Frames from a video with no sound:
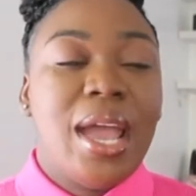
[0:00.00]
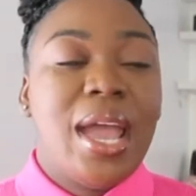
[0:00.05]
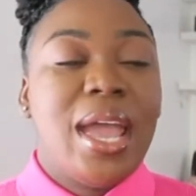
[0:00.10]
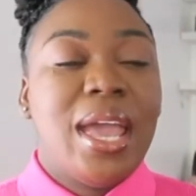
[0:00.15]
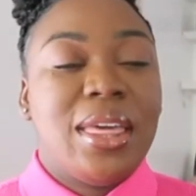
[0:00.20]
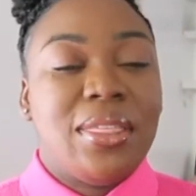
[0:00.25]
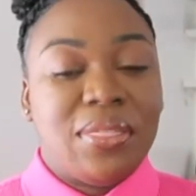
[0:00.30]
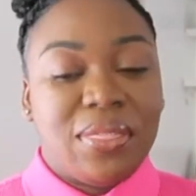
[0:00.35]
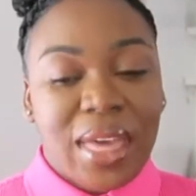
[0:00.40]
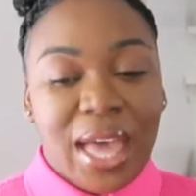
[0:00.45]

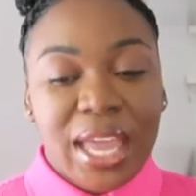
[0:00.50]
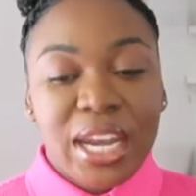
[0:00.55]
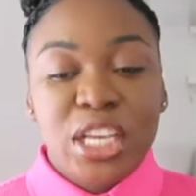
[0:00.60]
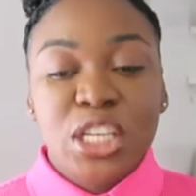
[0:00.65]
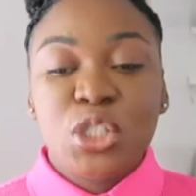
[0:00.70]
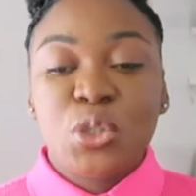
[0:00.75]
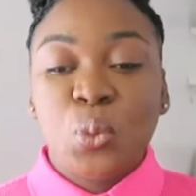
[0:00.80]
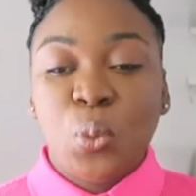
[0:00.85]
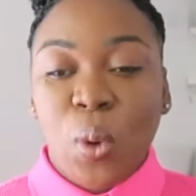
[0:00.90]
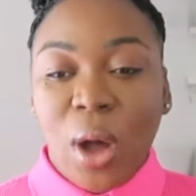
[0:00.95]
and that
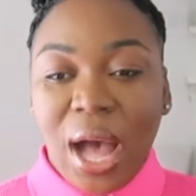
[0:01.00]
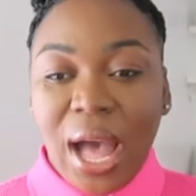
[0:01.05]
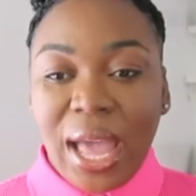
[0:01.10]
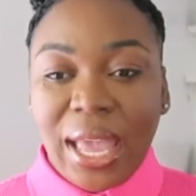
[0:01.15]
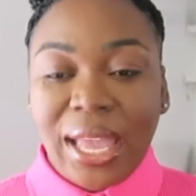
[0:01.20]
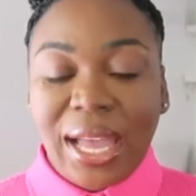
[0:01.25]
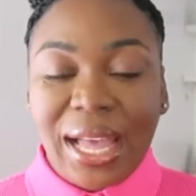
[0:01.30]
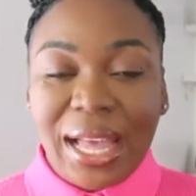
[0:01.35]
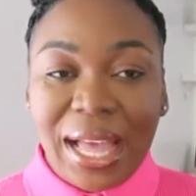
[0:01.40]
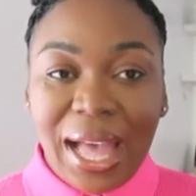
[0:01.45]
is
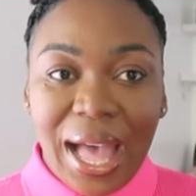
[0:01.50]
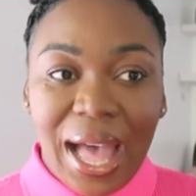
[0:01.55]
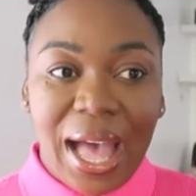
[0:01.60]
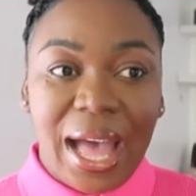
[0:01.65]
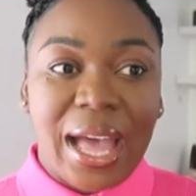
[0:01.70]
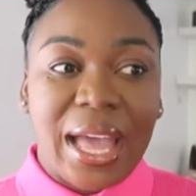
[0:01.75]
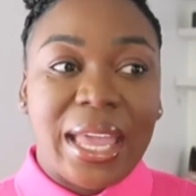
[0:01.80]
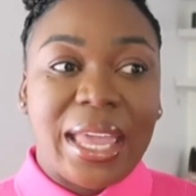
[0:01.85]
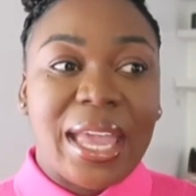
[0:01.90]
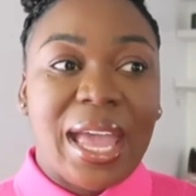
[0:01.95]
why
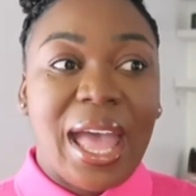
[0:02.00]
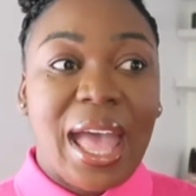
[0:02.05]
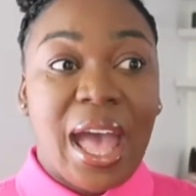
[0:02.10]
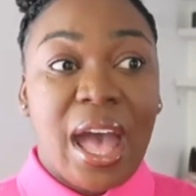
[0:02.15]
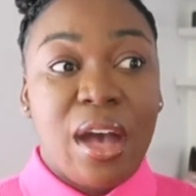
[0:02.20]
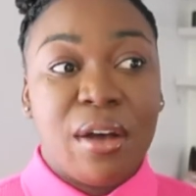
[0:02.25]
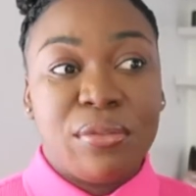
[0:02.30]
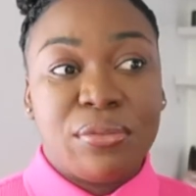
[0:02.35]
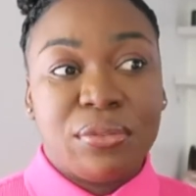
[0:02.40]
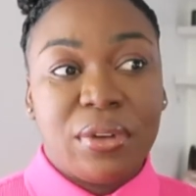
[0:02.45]
I
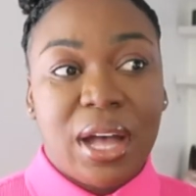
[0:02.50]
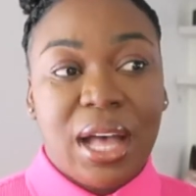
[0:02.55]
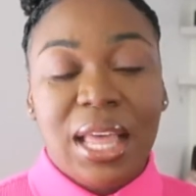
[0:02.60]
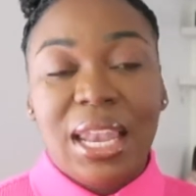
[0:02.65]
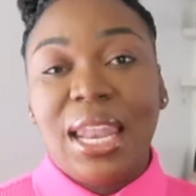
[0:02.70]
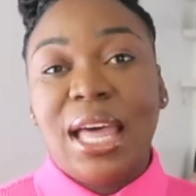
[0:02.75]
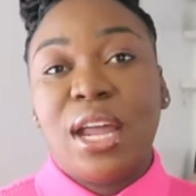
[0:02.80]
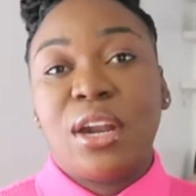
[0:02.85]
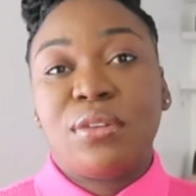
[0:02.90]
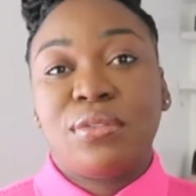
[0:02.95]
have a
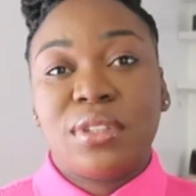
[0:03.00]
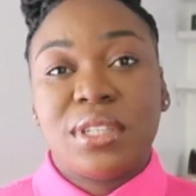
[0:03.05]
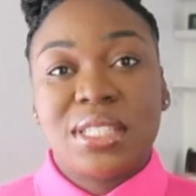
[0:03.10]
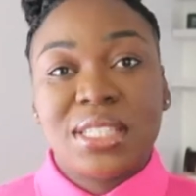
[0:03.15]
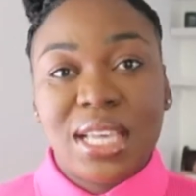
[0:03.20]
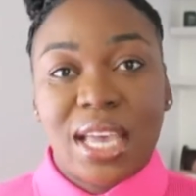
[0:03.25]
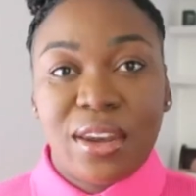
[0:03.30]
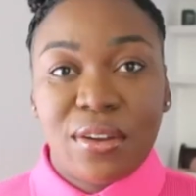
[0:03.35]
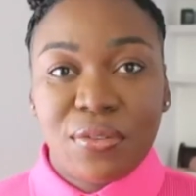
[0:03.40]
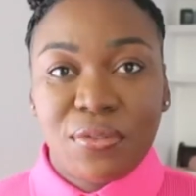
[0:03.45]
lot of the
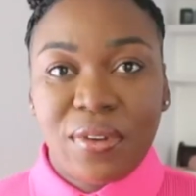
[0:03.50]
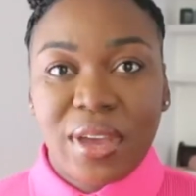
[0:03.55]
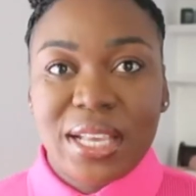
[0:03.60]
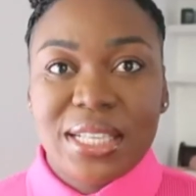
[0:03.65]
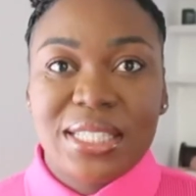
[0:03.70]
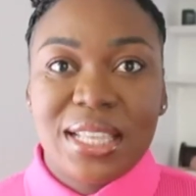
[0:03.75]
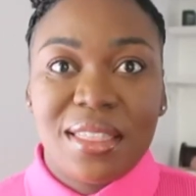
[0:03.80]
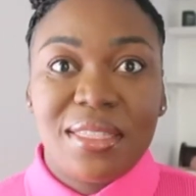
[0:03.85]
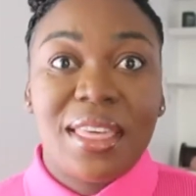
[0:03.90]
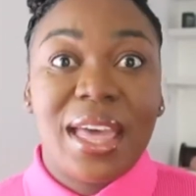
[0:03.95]
side
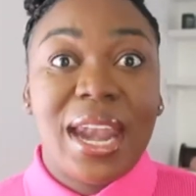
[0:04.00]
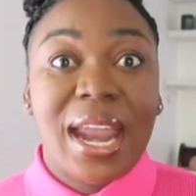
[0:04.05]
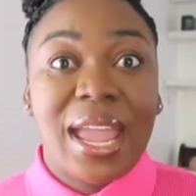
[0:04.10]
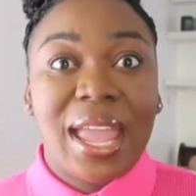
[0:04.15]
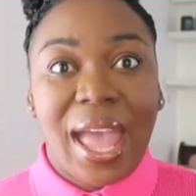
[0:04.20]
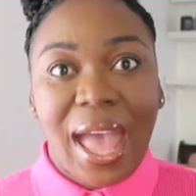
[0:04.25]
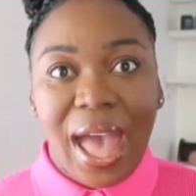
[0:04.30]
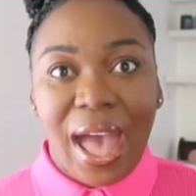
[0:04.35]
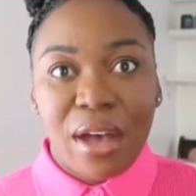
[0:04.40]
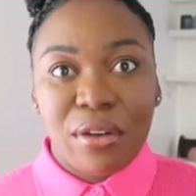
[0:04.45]
effects that I
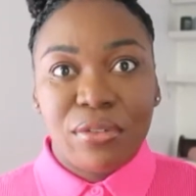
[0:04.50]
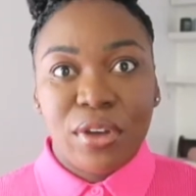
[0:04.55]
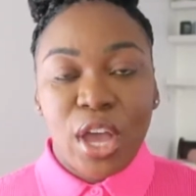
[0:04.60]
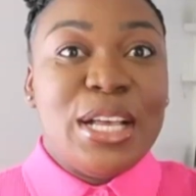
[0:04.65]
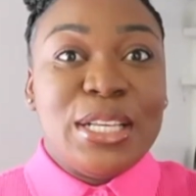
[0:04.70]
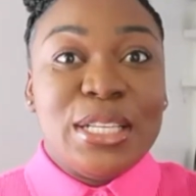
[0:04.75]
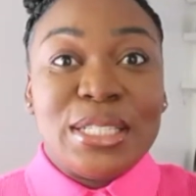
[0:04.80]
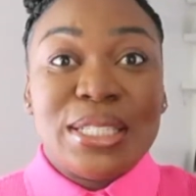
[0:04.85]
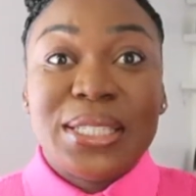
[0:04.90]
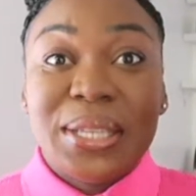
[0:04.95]
have.
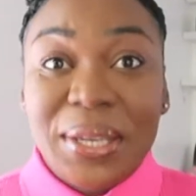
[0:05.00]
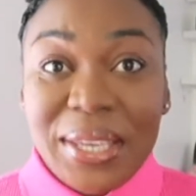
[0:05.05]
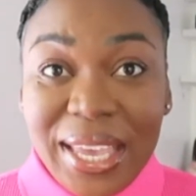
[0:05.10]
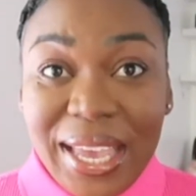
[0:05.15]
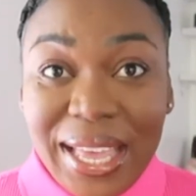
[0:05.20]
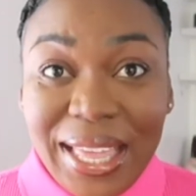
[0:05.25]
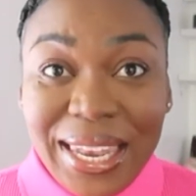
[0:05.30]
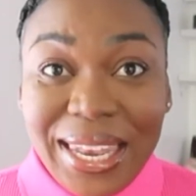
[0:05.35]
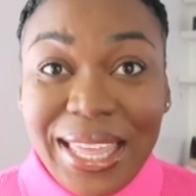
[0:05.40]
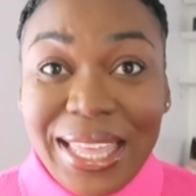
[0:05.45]
So
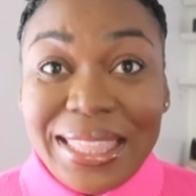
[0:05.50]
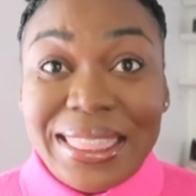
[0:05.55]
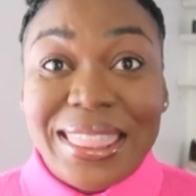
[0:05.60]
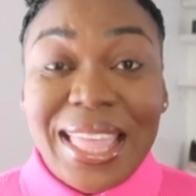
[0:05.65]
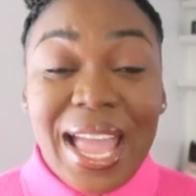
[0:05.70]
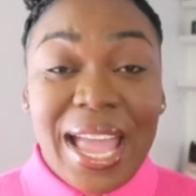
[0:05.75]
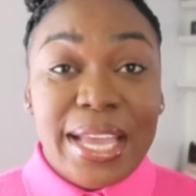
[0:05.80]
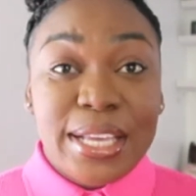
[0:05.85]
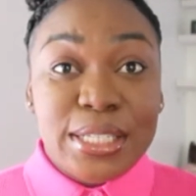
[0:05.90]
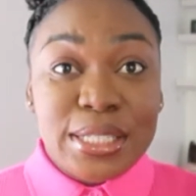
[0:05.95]
yeah, let
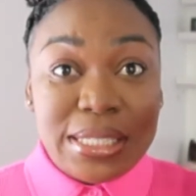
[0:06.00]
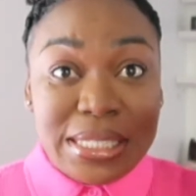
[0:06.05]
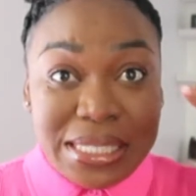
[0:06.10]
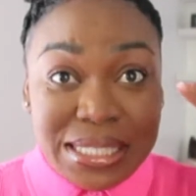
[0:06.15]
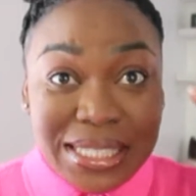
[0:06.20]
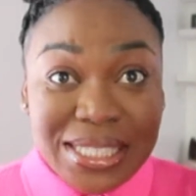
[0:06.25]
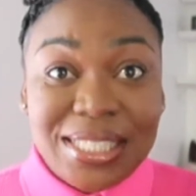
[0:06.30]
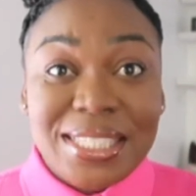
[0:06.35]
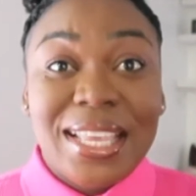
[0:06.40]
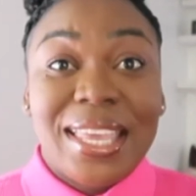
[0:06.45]
that
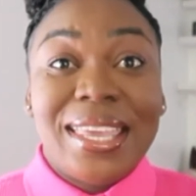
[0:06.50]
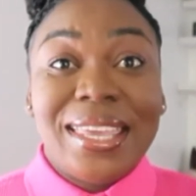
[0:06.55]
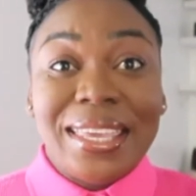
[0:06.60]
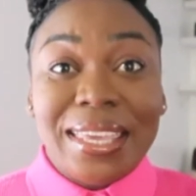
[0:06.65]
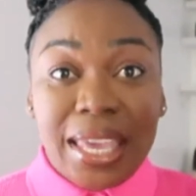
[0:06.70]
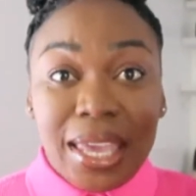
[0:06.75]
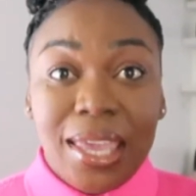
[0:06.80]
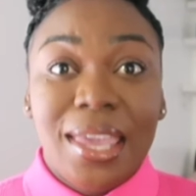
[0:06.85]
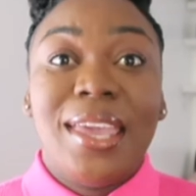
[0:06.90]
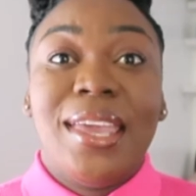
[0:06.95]

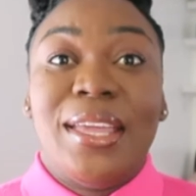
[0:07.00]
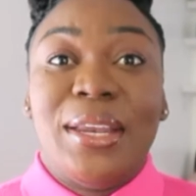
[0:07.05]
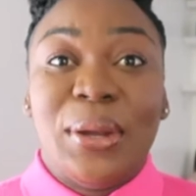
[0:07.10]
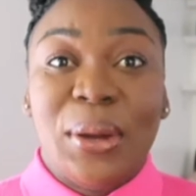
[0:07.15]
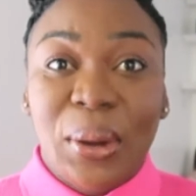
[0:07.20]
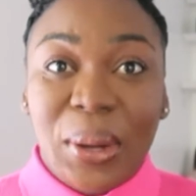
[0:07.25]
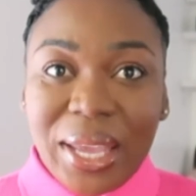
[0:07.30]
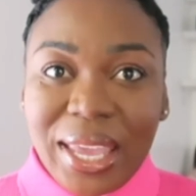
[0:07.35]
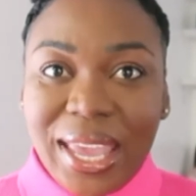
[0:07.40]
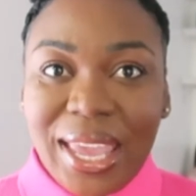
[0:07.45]
sink in,
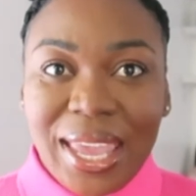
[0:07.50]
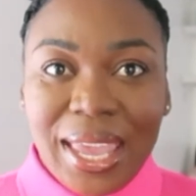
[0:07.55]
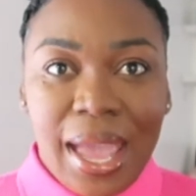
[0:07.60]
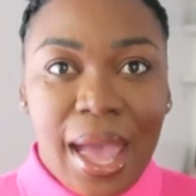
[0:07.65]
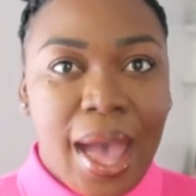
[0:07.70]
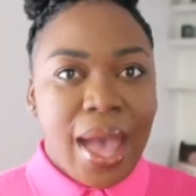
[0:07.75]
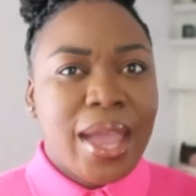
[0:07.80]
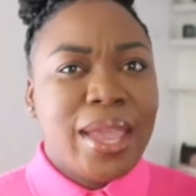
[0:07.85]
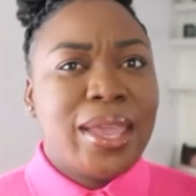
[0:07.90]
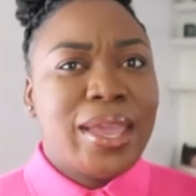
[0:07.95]
okay?
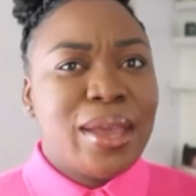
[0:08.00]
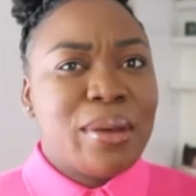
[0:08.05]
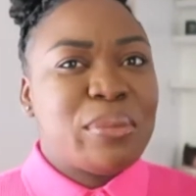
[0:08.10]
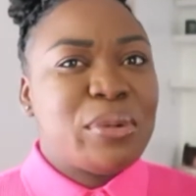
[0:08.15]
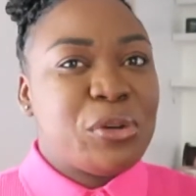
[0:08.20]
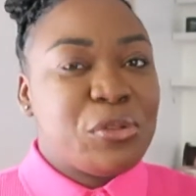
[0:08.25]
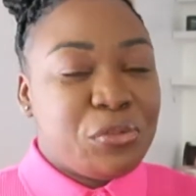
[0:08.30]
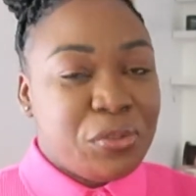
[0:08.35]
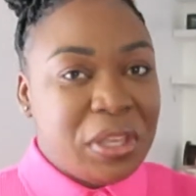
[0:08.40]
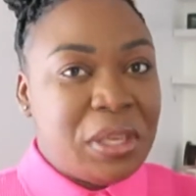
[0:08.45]
I am
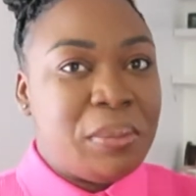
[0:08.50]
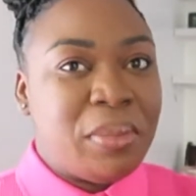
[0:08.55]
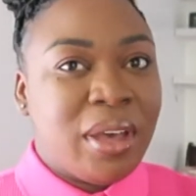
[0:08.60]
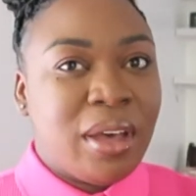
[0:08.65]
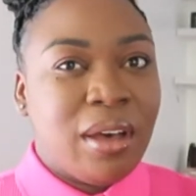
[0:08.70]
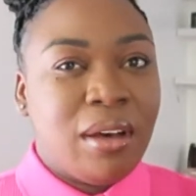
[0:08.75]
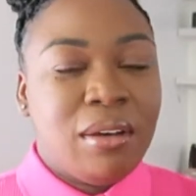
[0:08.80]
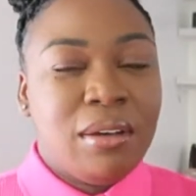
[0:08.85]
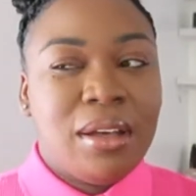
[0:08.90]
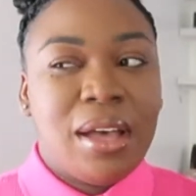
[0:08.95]
a
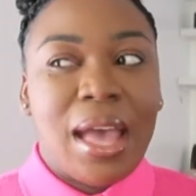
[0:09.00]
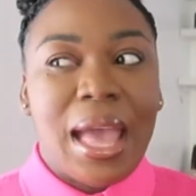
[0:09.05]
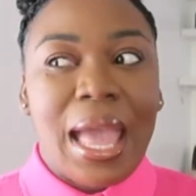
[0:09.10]
female,